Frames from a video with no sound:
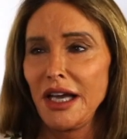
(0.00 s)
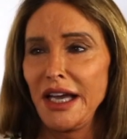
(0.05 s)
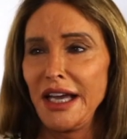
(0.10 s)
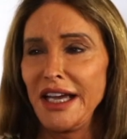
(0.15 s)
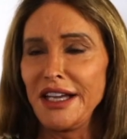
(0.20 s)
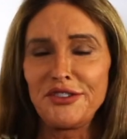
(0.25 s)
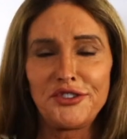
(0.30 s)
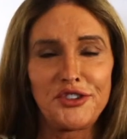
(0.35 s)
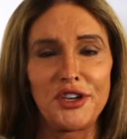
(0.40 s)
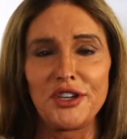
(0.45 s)

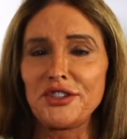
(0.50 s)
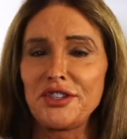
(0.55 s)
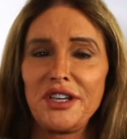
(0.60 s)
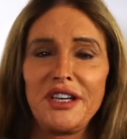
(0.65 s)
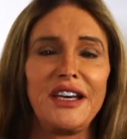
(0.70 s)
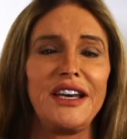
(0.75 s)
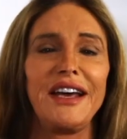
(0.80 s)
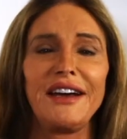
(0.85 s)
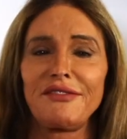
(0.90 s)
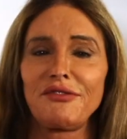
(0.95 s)
it just
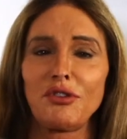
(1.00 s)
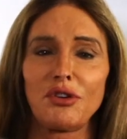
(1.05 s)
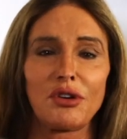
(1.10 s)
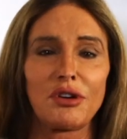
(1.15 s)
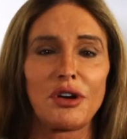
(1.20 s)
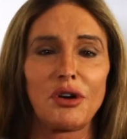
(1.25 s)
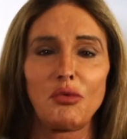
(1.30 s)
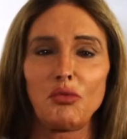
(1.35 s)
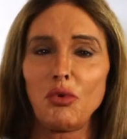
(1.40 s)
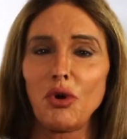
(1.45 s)

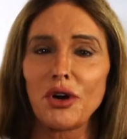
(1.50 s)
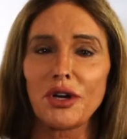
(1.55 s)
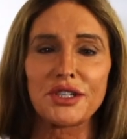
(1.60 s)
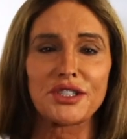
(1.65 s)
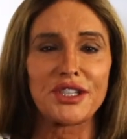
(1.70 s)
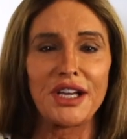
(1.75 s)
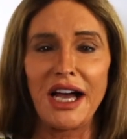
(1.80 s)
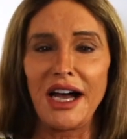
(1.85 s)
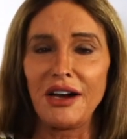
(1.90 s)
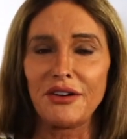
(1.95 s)
never
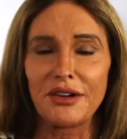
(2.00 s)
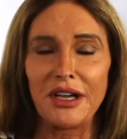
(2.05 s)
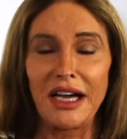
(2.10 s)
works out.